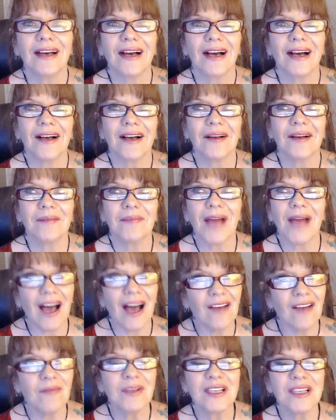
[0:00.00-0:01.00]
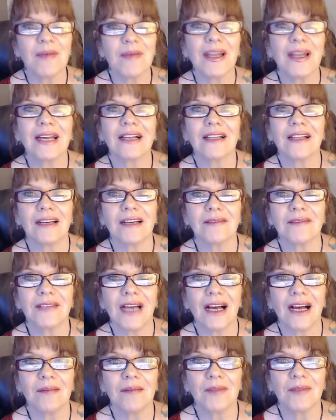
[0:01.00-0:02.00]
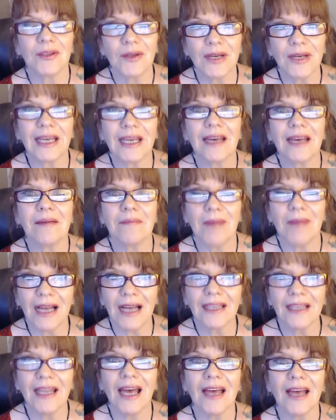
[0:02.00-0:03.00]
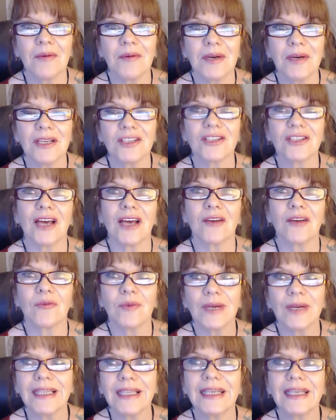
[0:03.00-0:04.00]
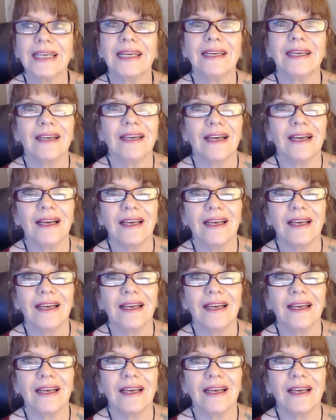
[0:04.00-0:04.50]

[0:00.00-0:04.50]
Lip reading: I've been spending a lot of time looking at my language, like really,